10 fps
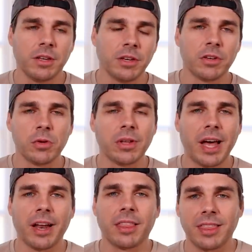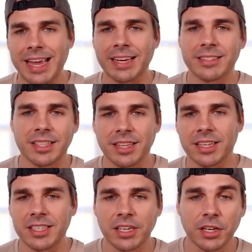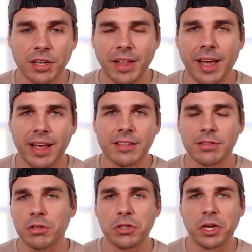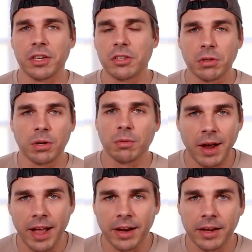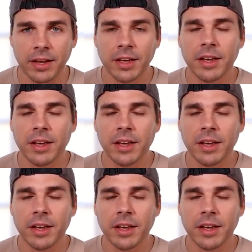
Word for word: you know, you do a lot of things in the interior that as soon as you get into a wreck,